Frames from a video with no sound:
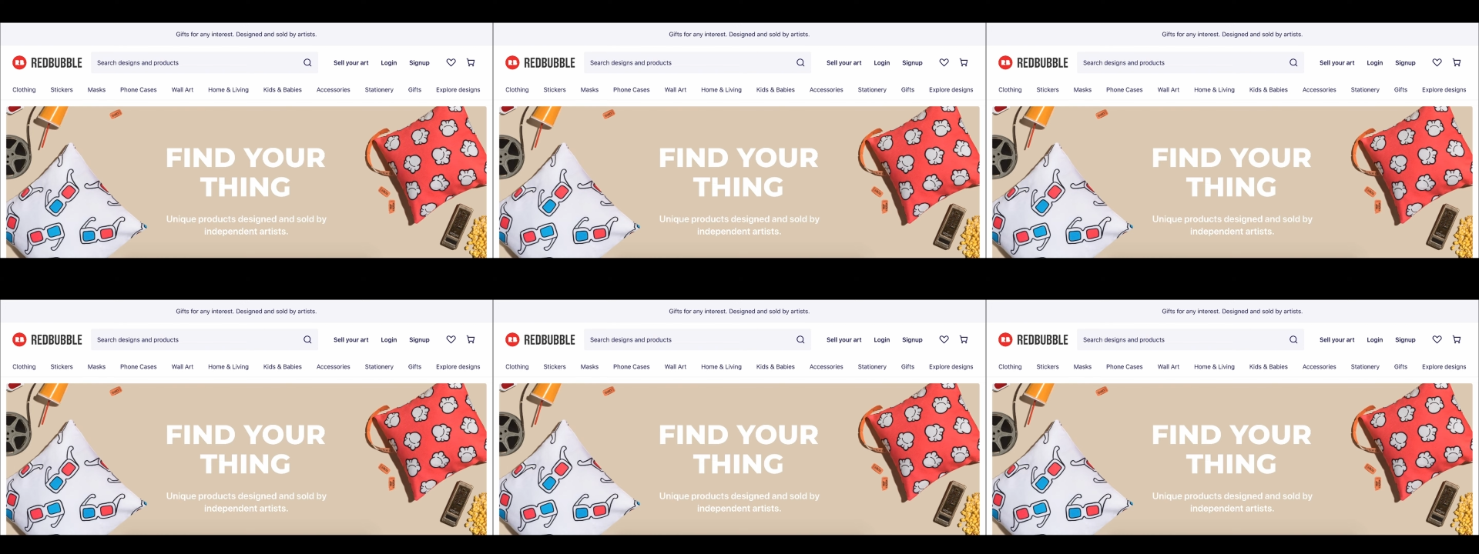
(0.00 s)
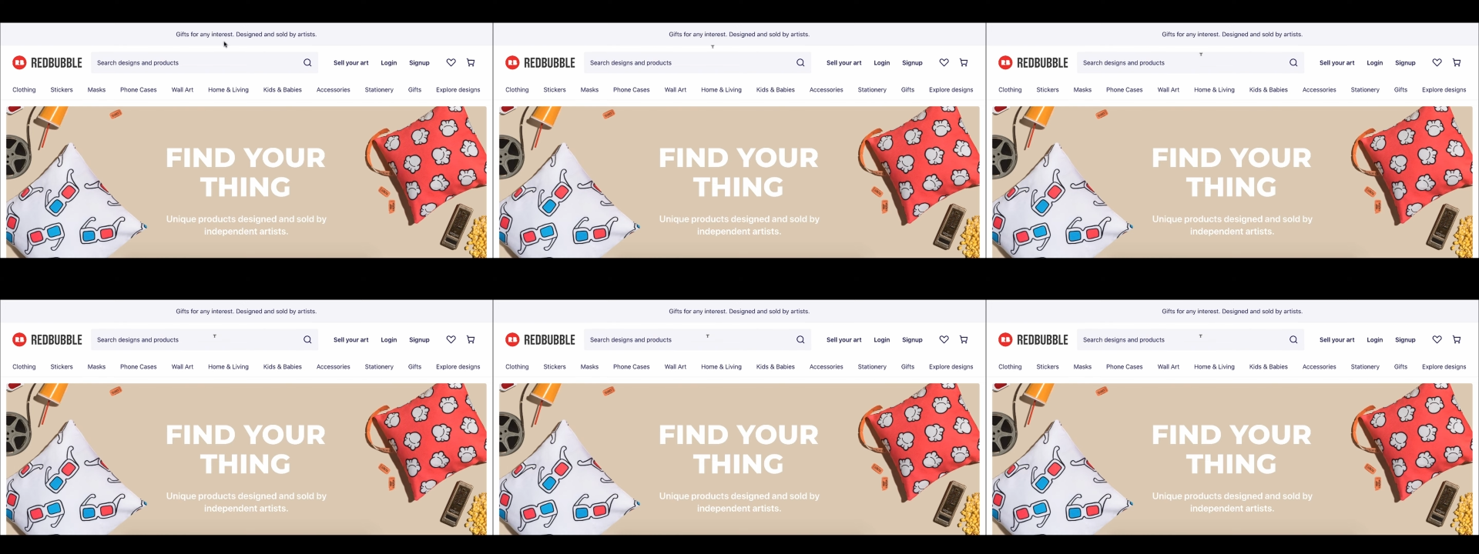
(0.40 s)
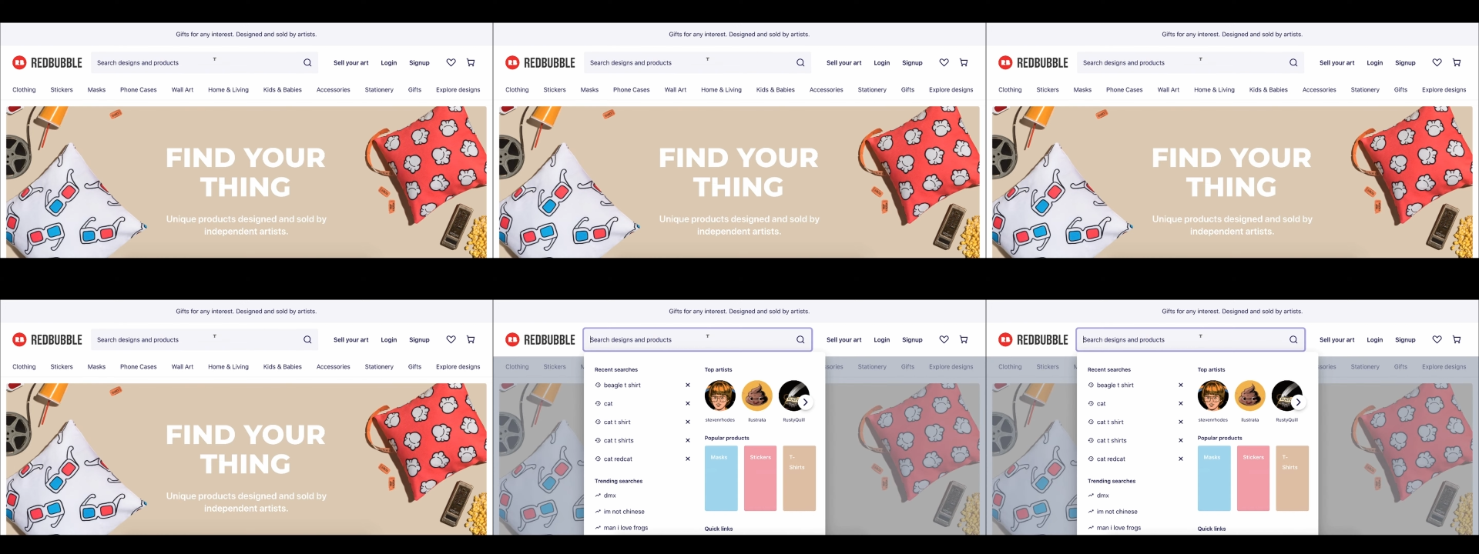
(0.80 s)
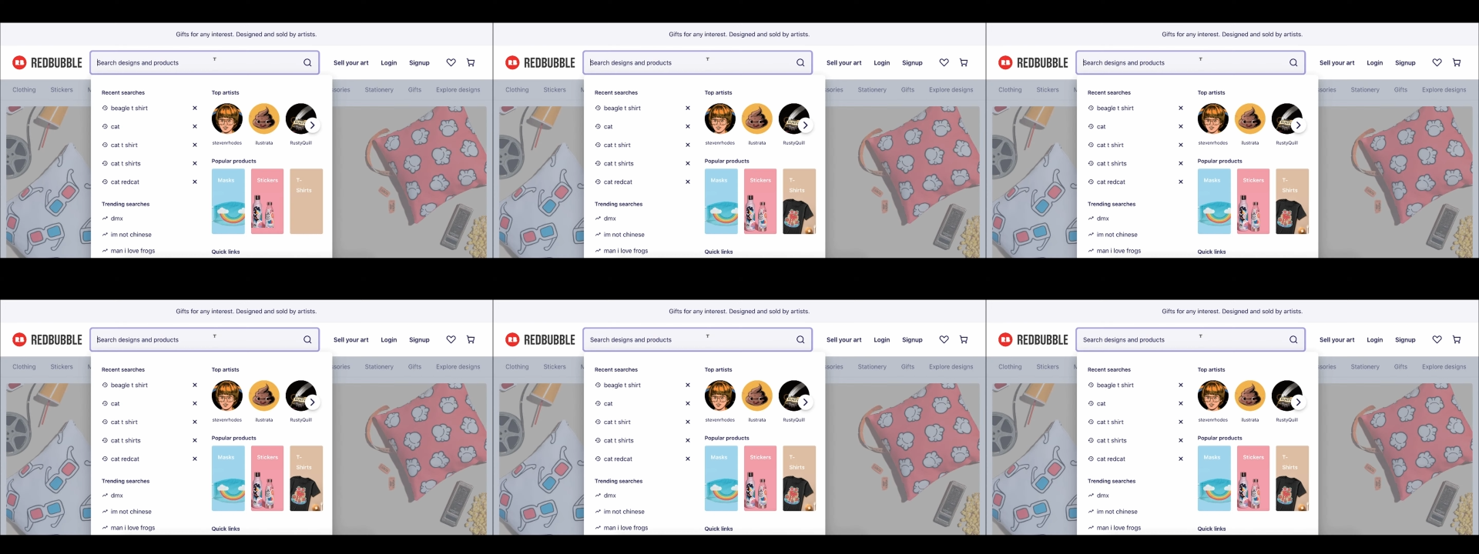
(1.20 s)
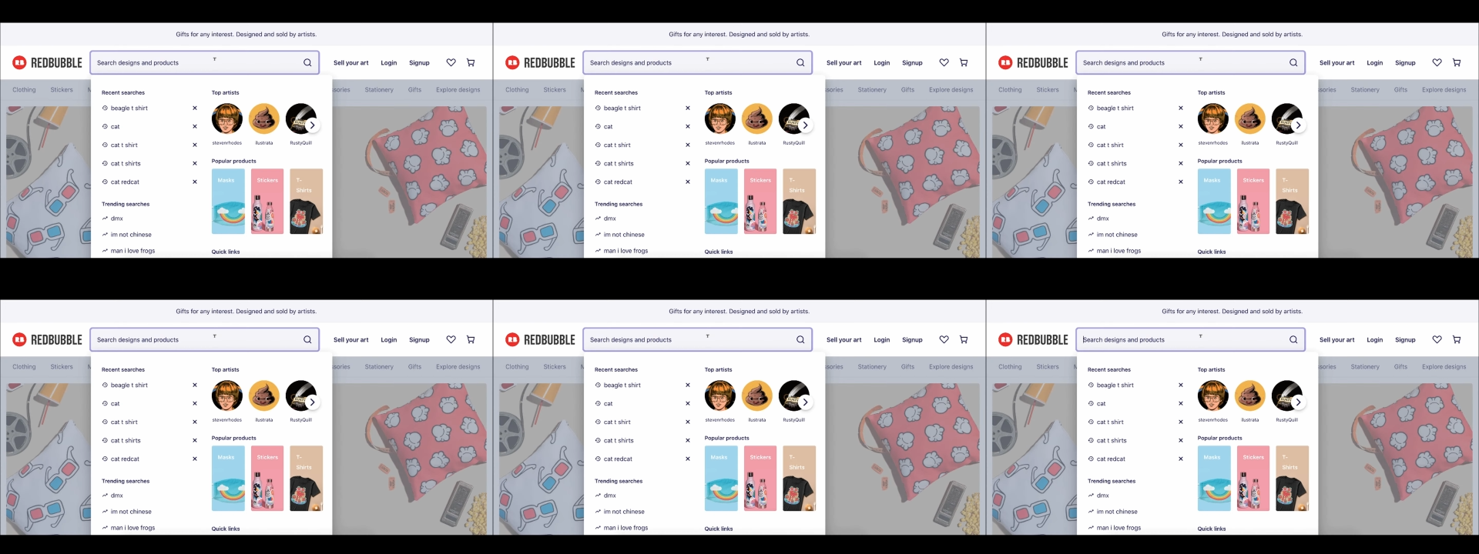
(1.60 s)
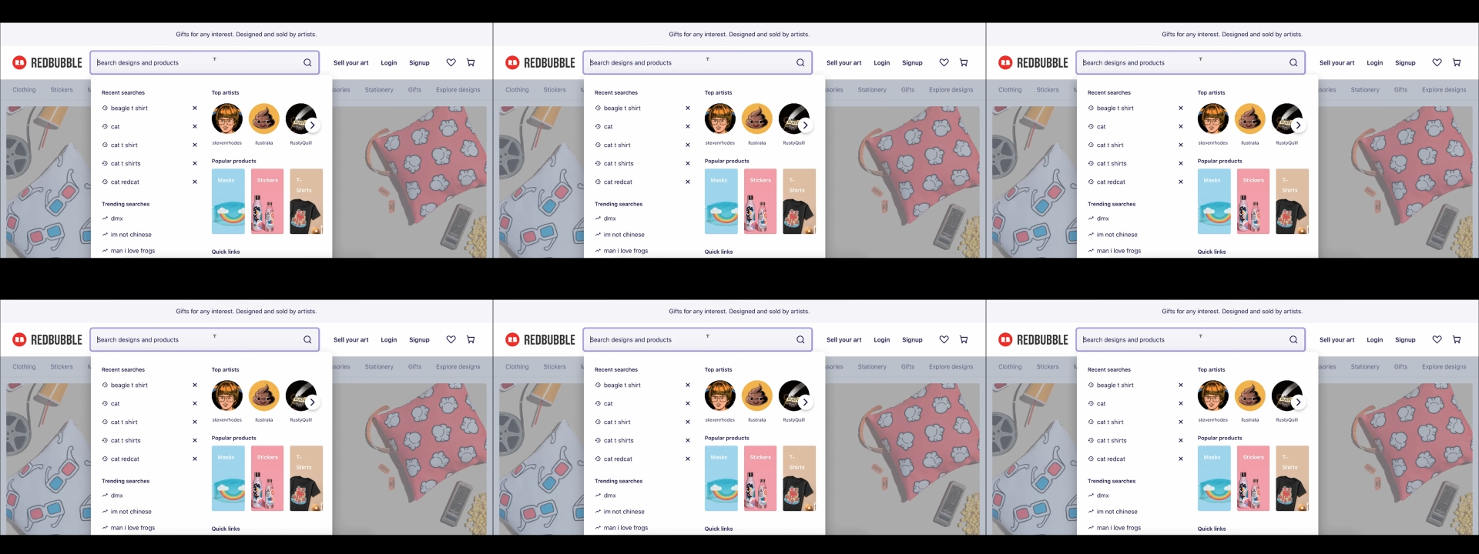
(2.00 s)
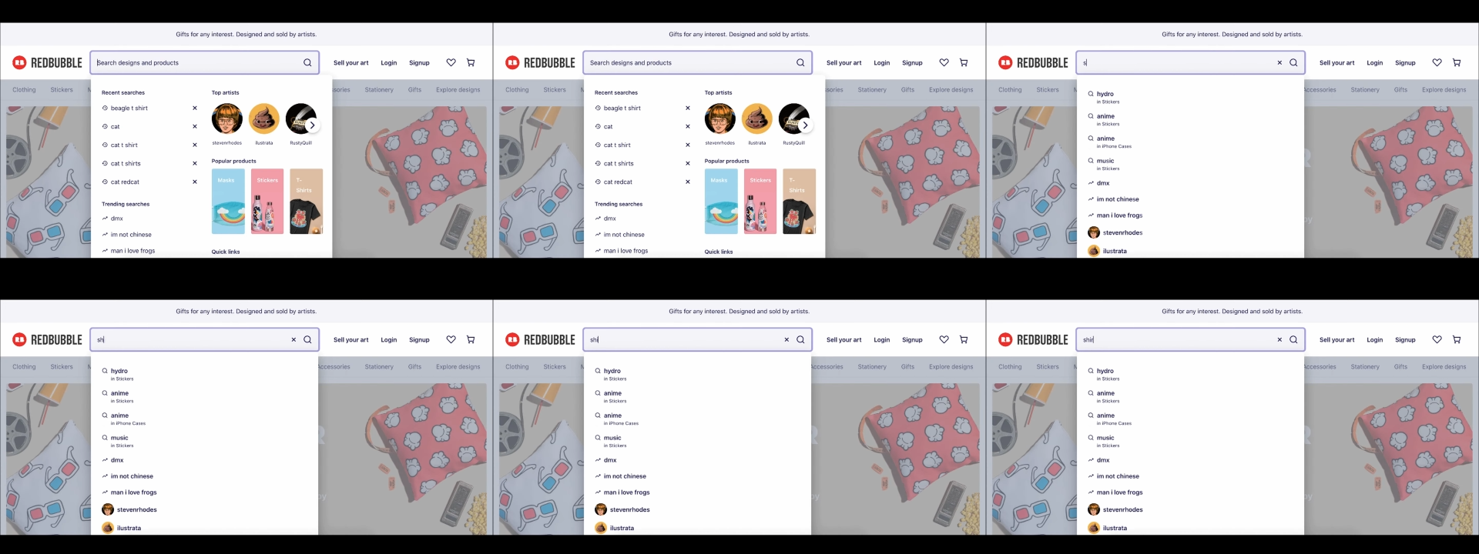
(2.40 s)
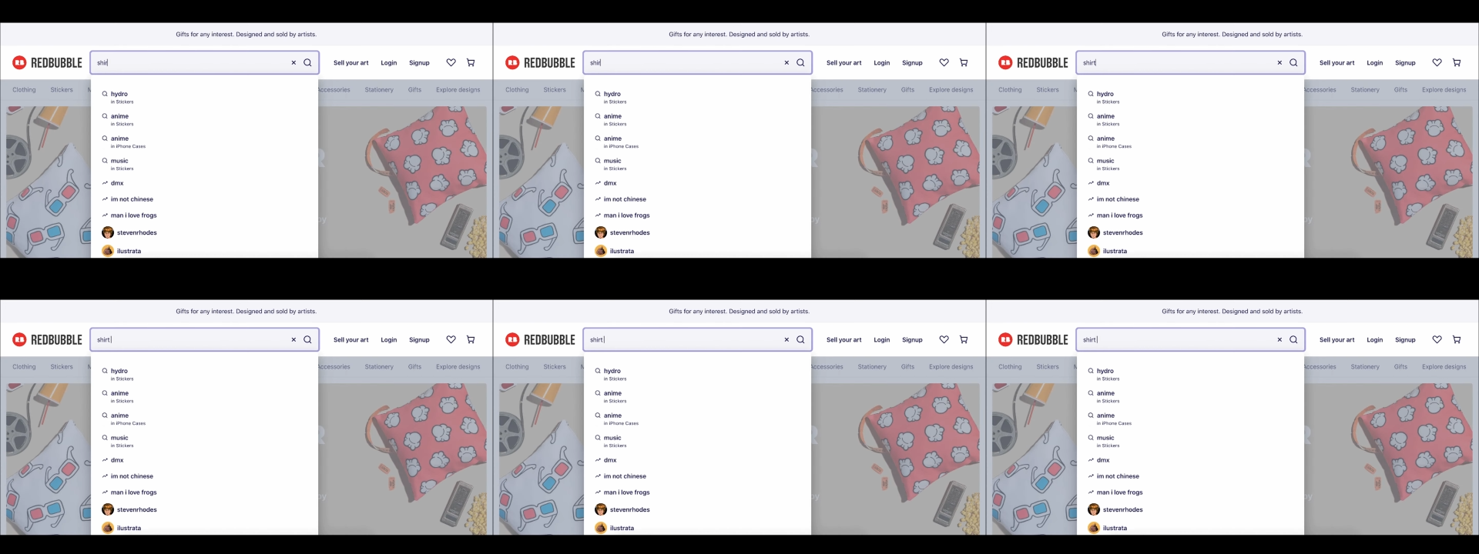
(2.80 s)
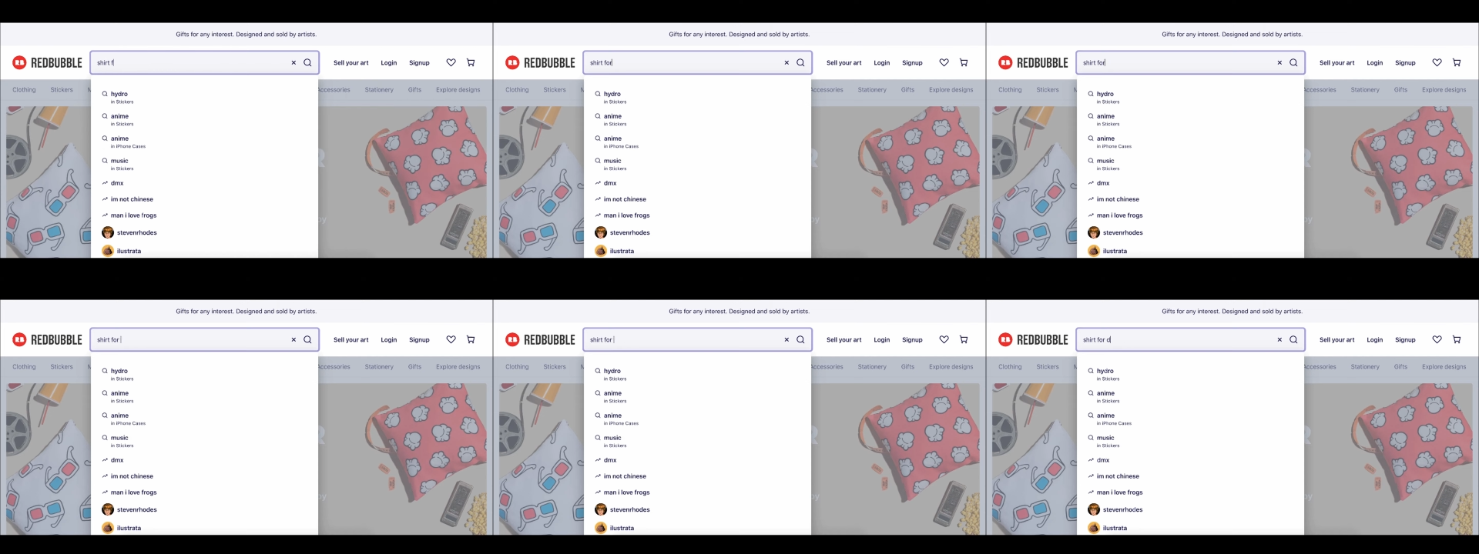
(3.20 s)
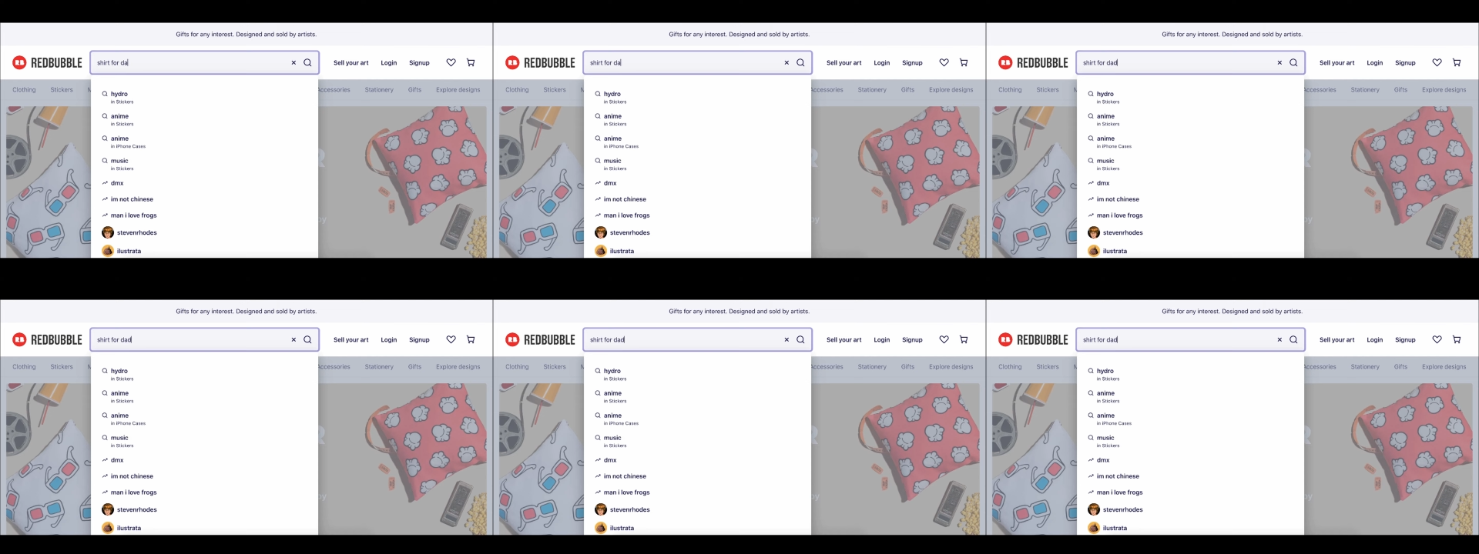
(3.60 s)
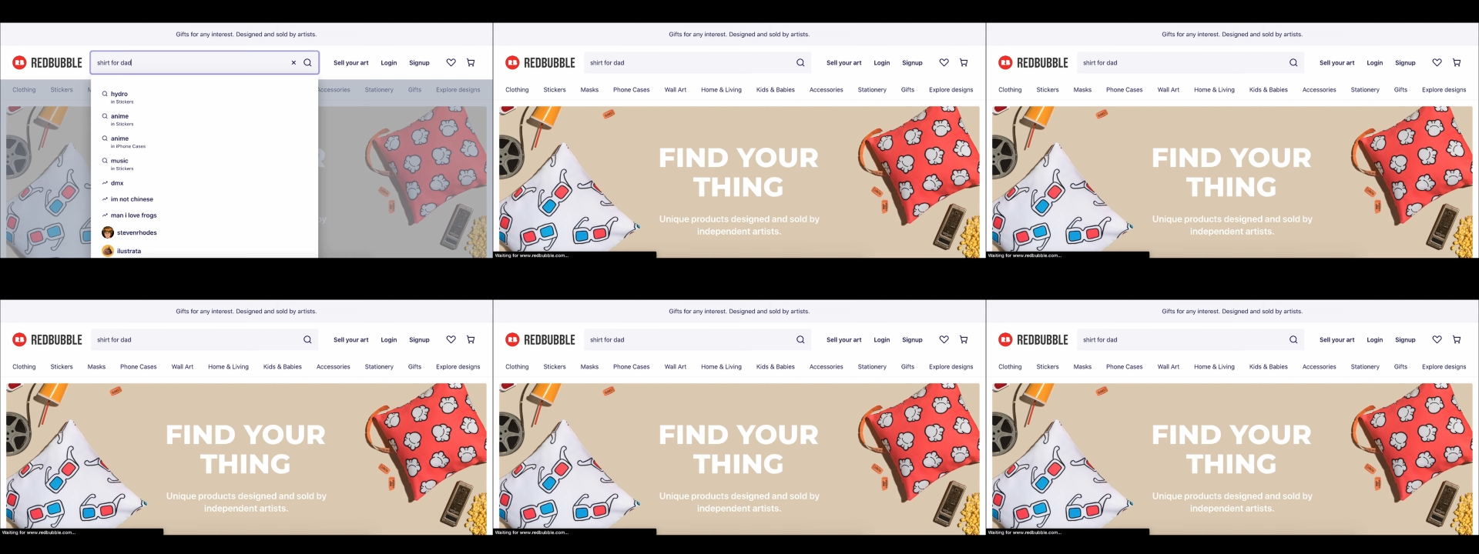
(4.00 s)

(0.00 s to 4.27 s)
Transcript: No face is visible, so there are no lips to read.